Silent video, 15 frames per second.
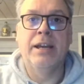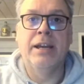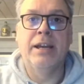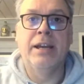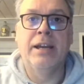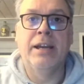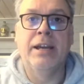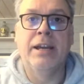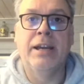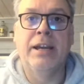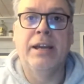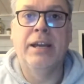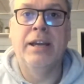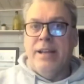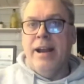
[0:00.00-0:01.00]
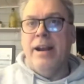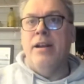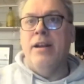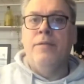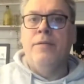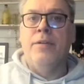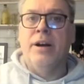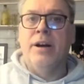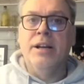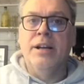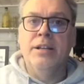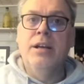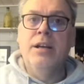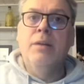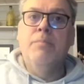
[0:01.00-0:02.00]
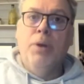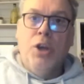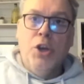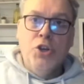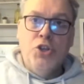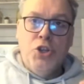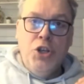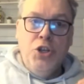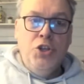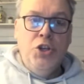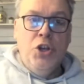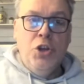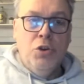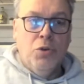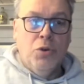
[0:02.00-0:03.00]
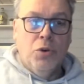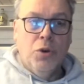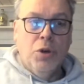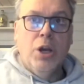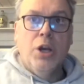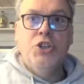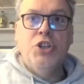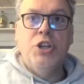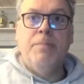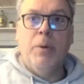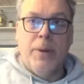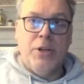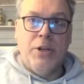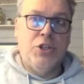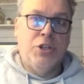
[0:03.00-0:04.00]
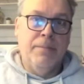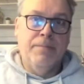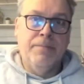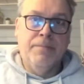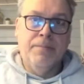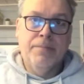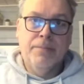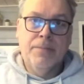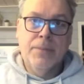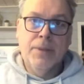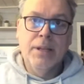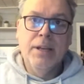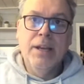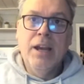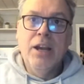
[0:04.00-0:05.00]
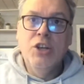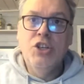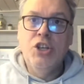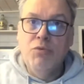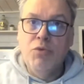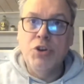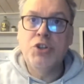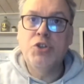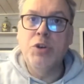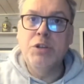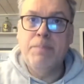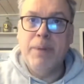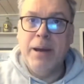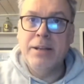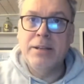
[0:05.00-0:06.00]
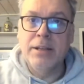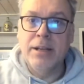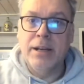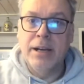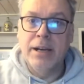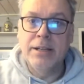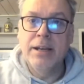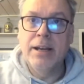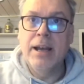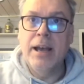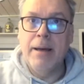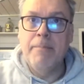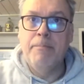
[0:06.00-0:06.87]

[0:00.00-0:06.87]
Alison was terrified because she knew she'd bewitched him. She rushed to his bedside and